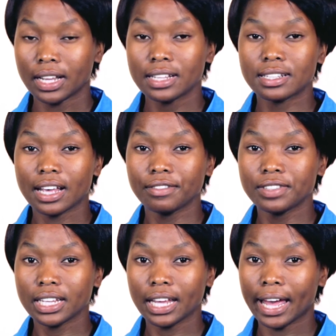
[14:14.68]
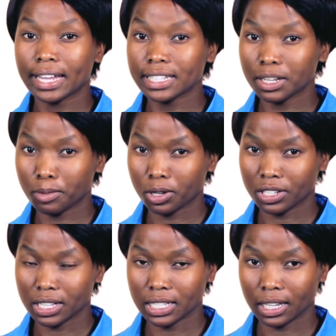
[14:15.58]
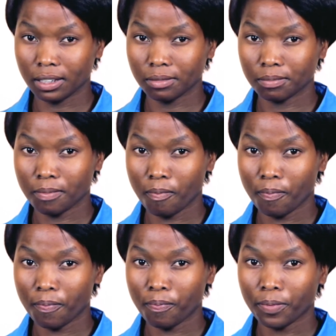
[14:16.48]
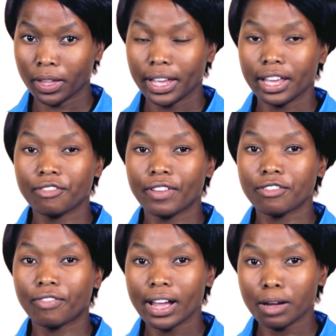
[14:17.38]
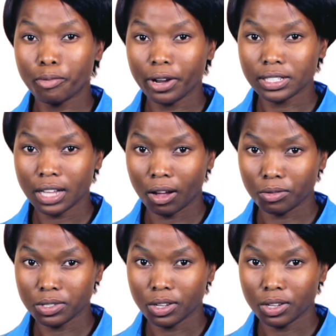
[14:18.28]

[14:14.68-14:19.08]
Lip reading: Safety and emergency. If a fire breaks out,